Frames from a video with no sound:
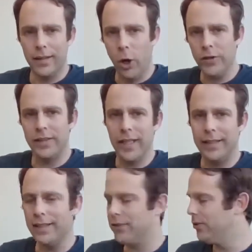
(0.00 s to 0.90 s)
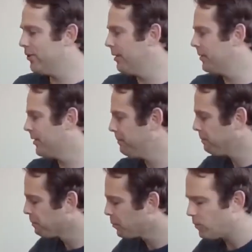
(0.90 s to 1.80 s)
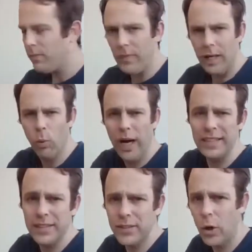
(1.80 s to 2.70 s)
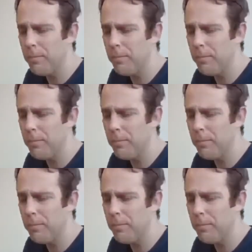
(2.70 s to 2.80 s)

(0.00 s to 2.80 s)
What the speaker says: oscillating systems. Why is this so